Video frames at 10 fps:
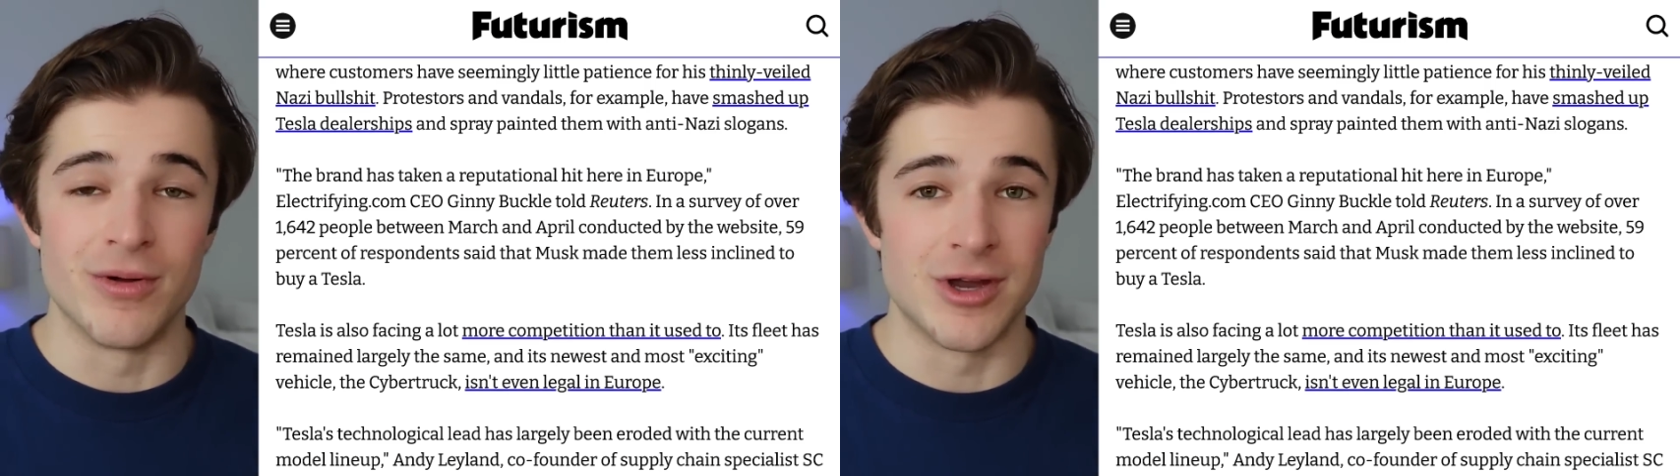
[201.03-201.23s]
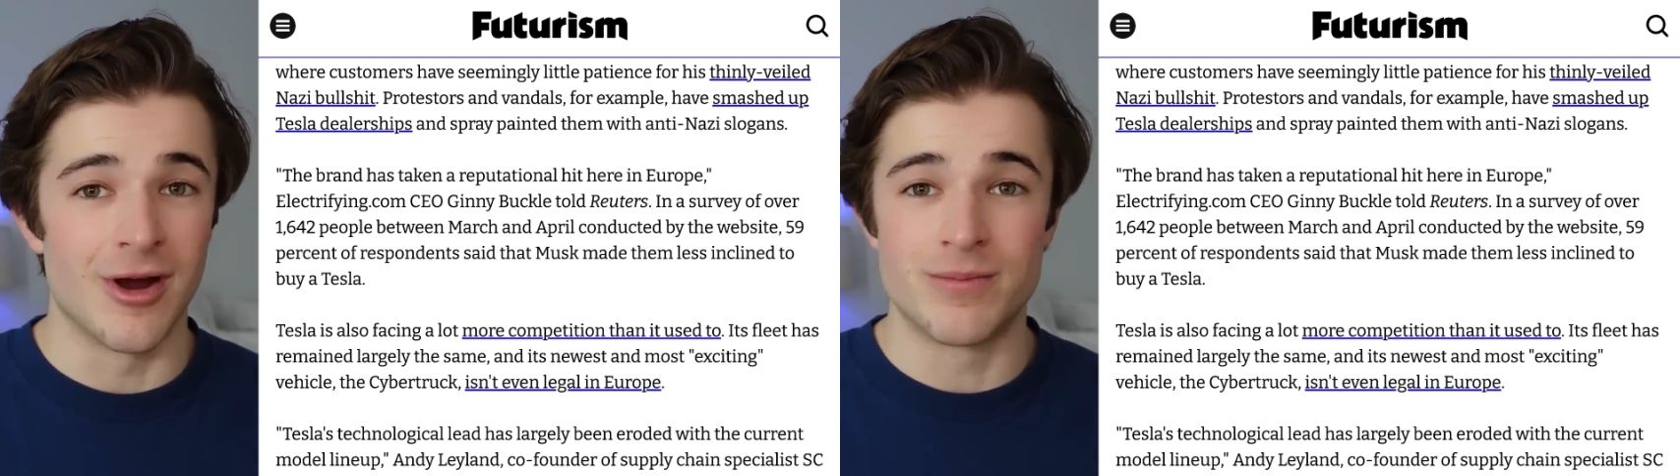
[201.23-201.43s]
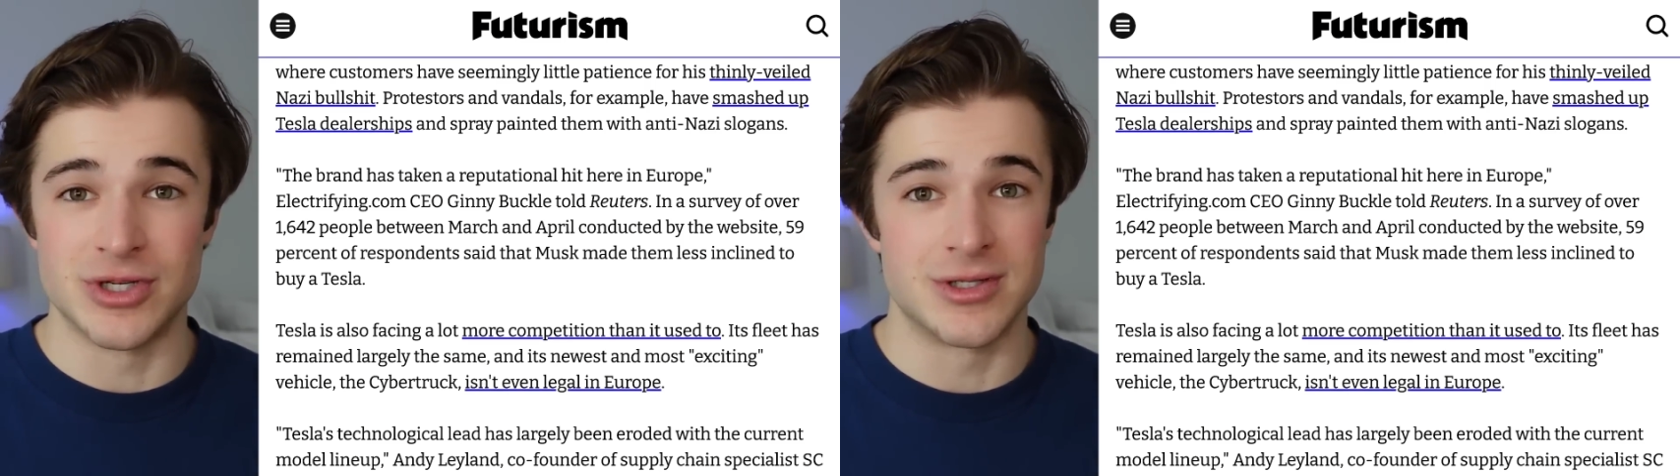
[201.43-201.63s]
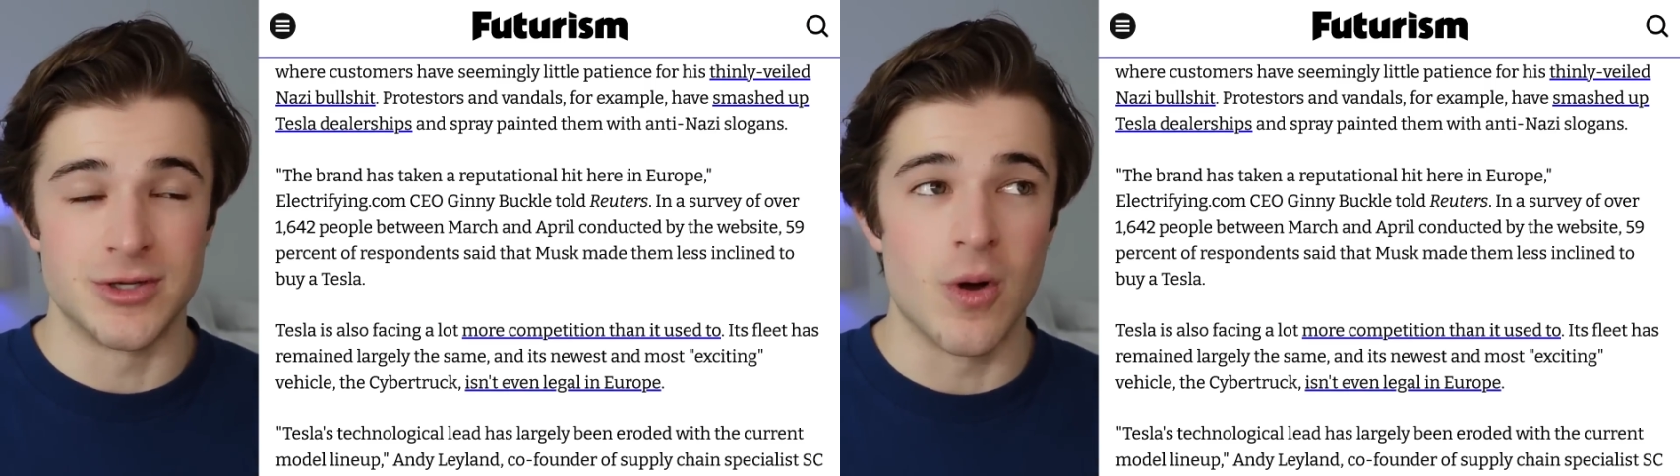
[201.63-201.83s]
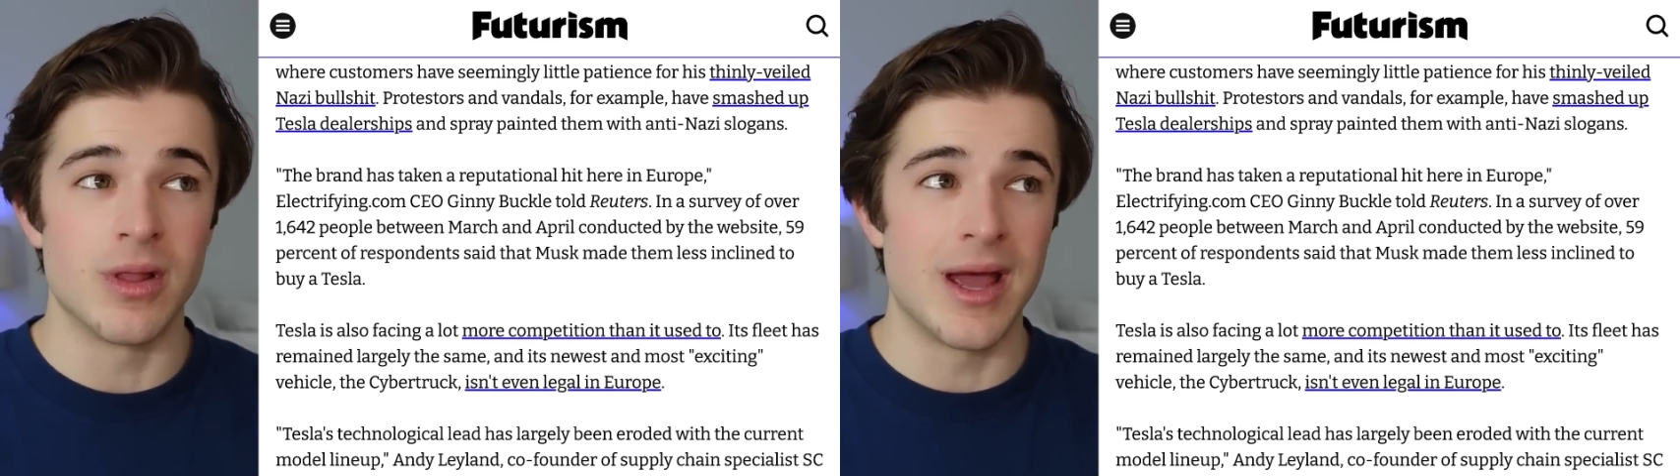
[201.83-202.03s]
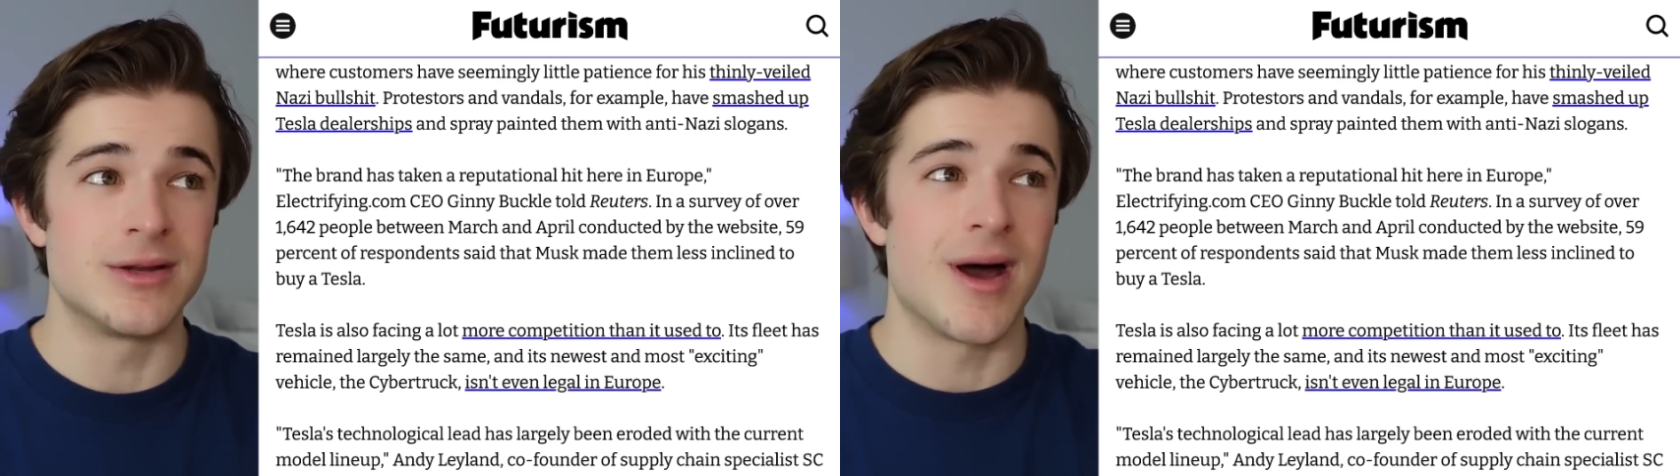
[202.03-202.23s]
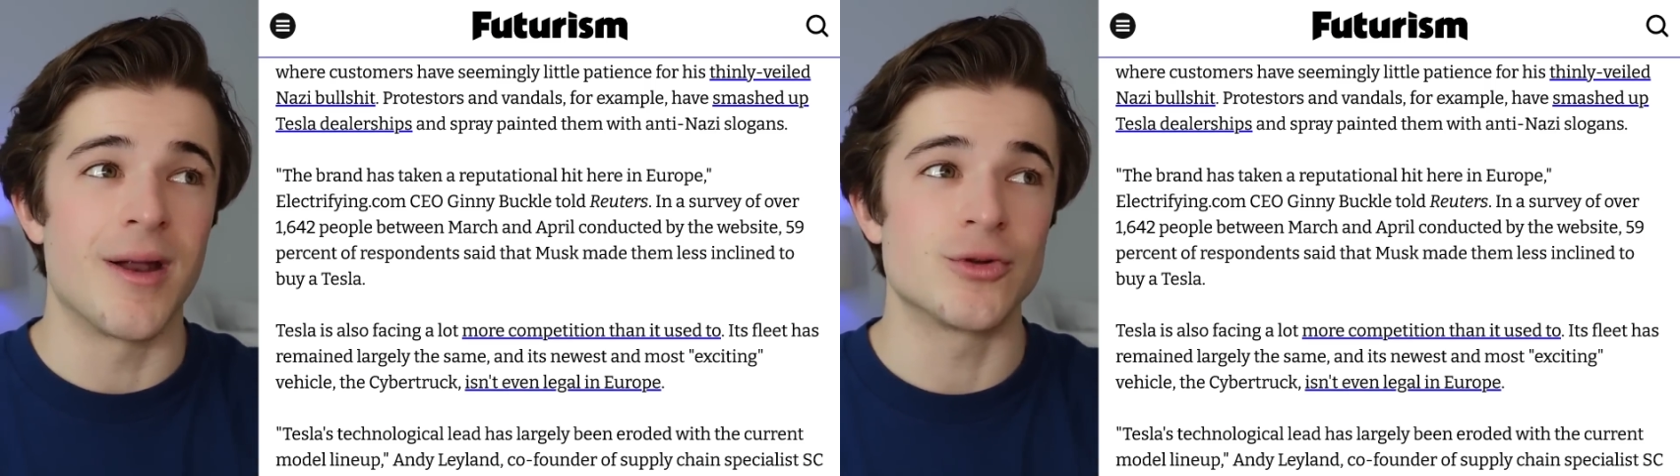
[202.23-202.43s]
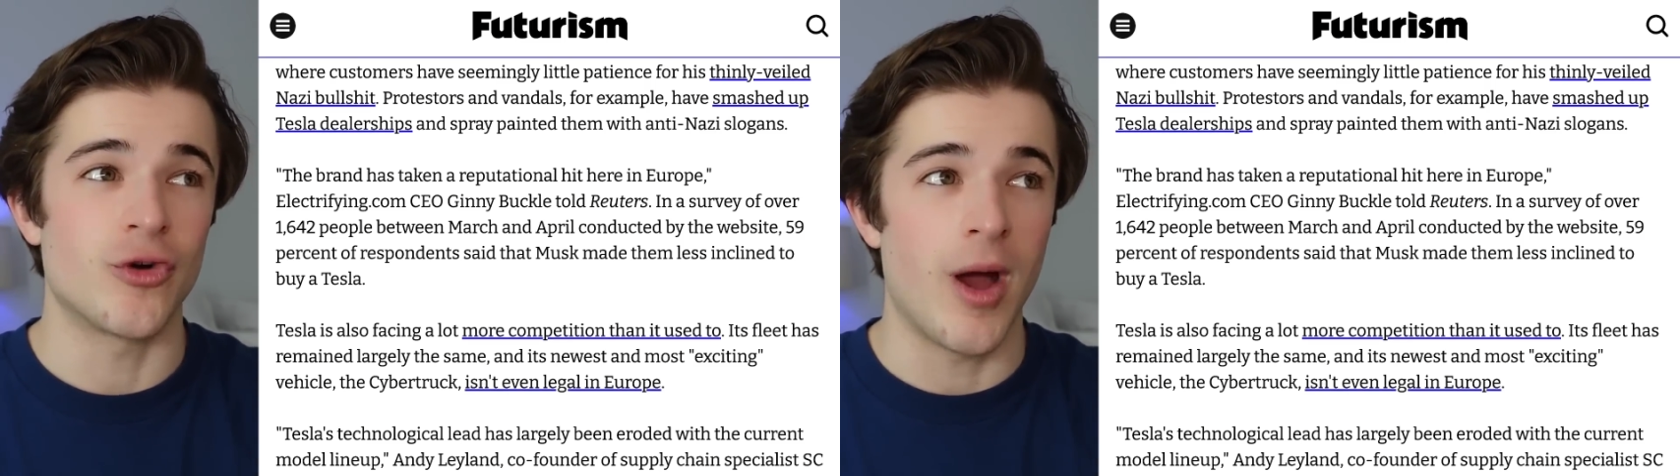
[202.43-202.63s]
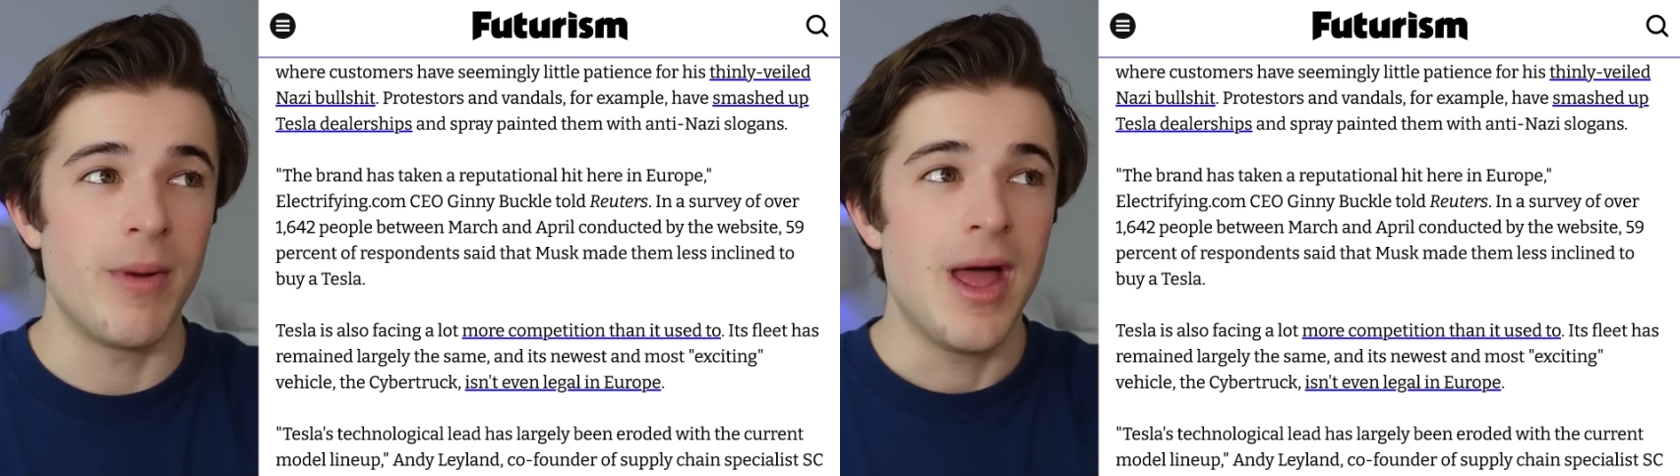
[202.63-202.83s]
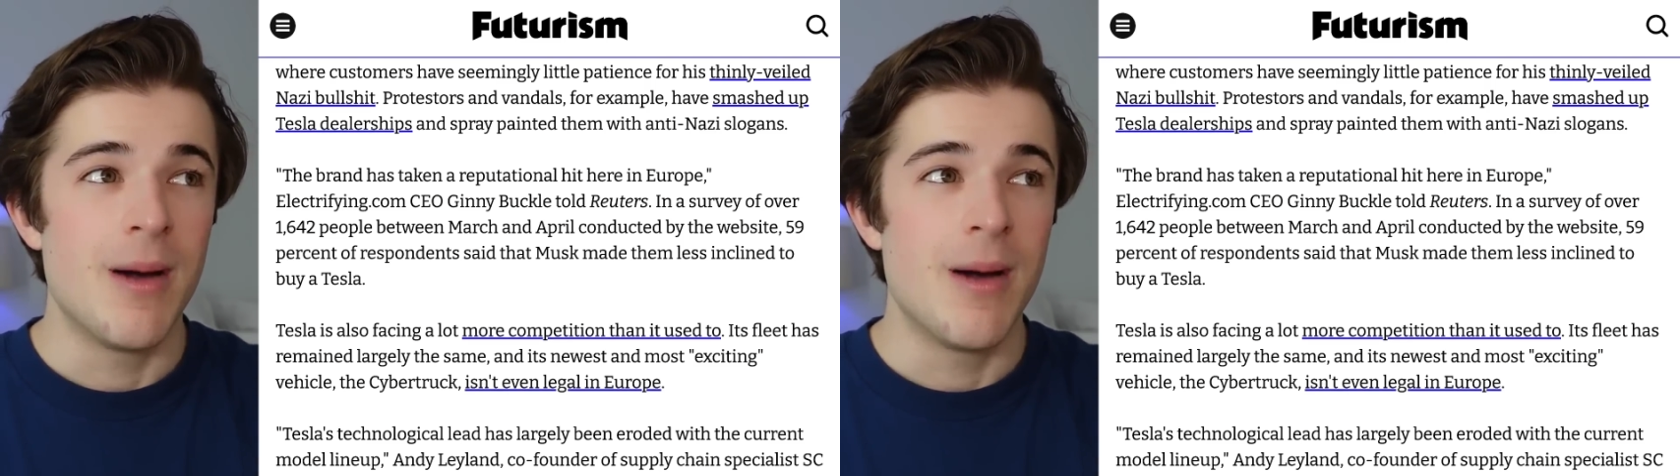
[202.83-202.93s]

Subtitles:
in Europe just don't like Donald Trump,